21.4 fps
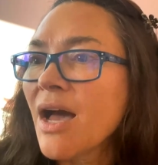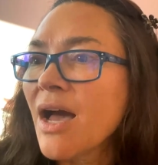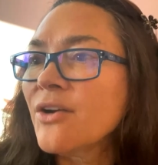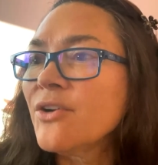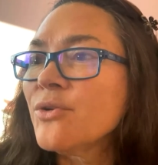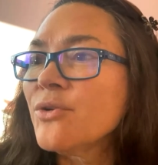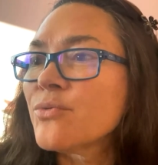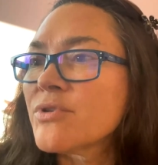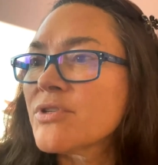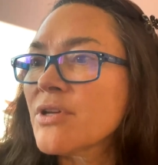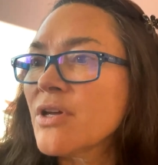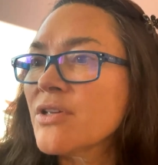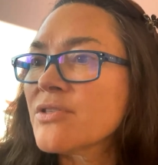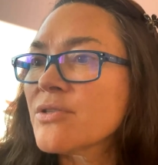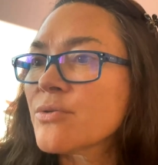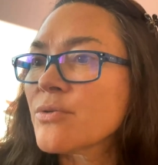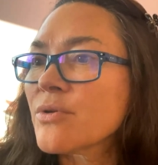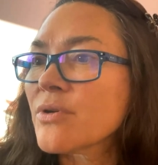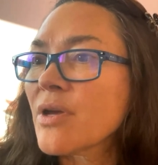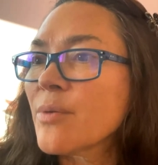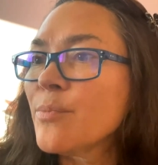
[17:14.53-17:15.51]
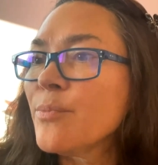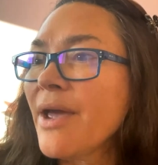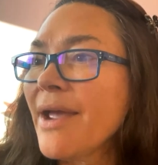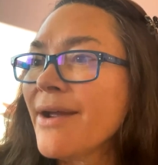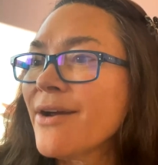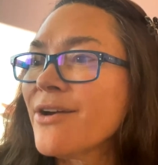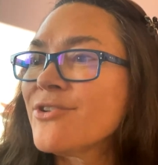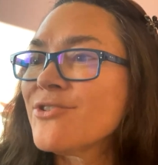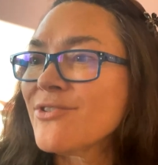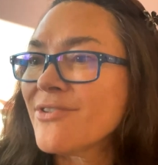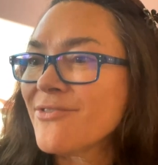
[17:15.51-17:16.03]
How do results
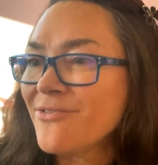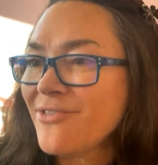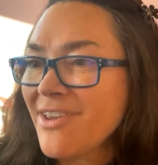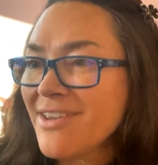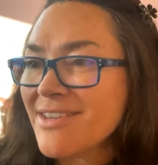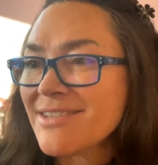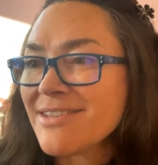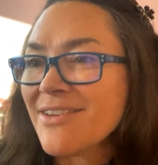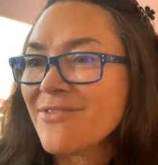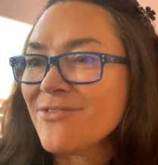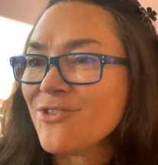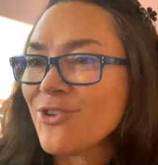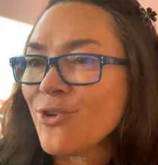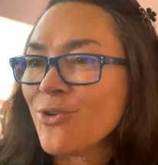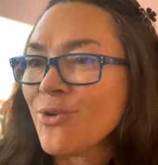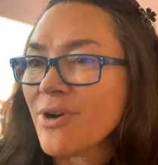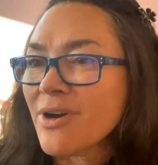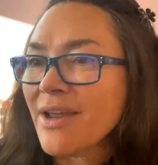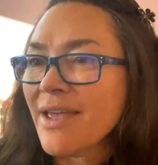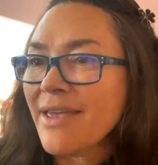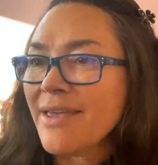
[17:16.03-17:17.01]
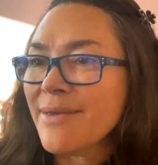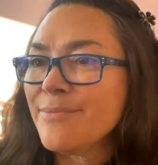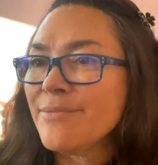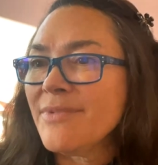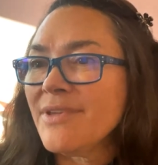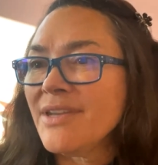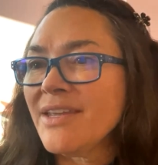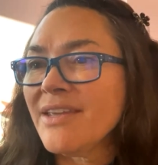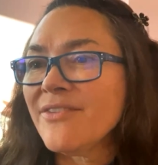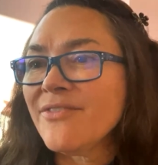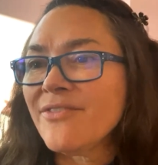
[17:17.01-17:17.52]
compare to a facelift or a
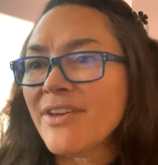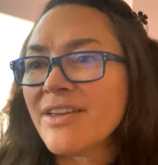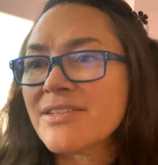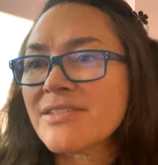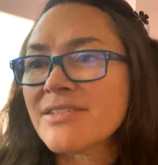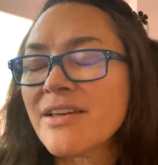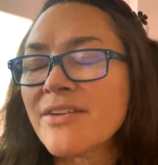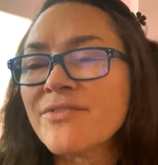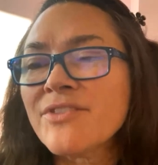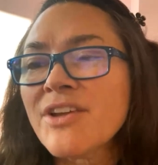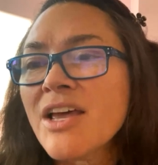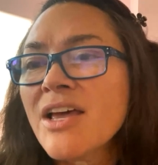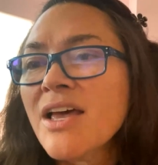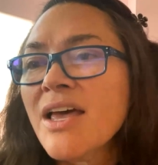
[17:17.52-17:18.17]
mini facelift?